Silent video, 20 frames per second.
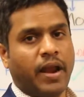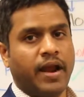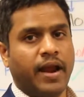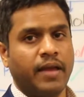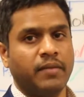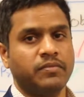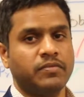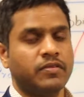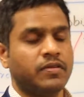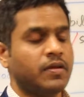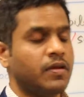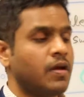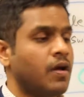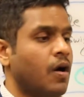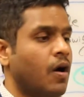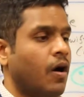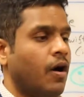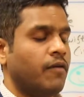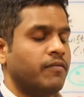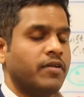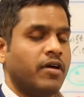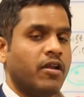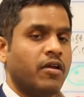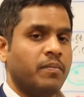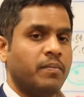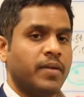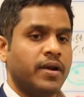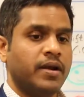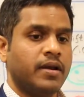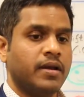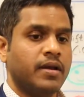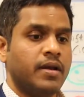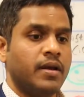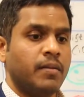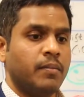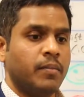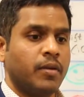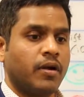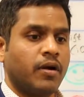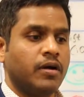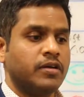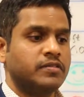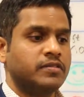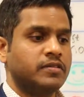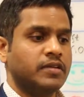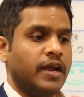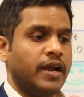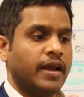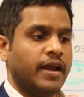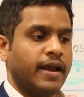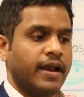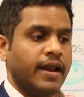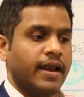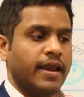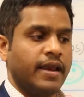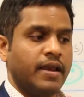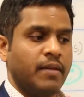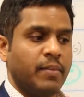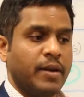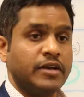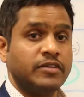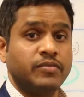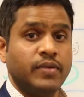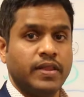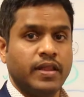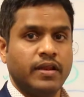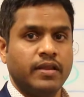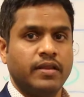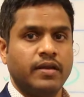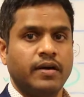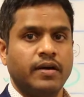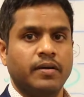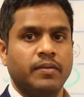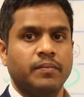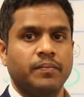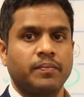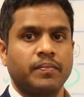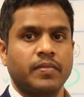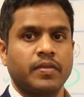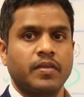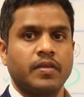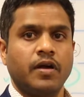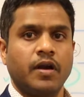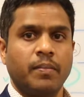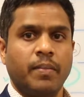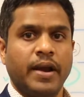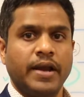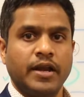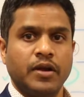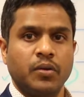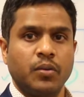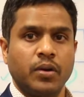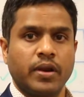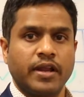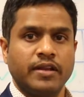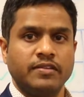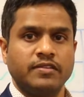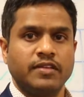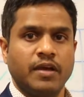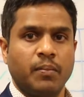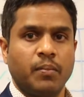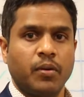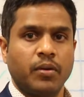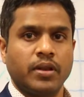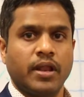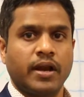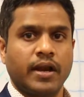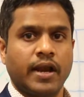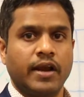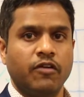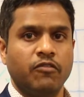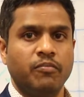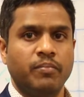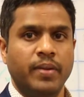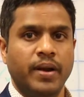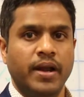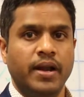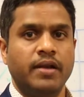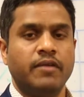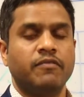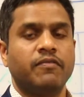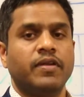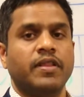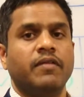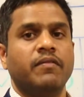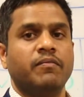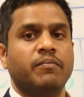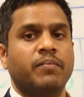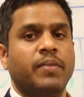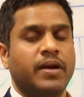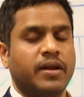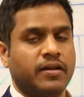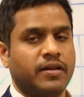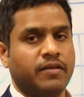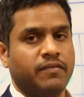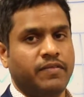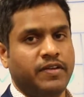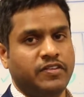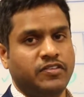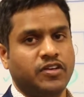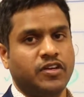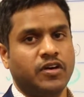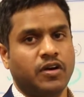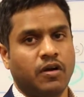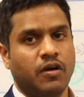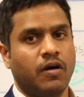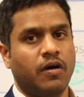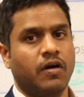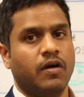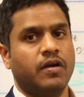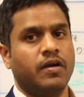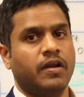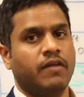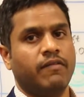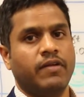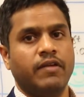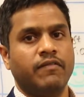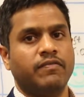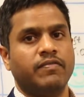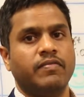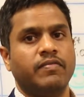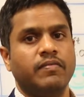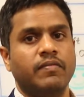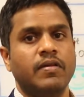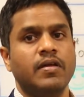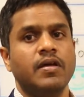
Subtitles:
paradigms of development, because it really depends whether the third-party tool can support that kind of build for that particular feature, or even if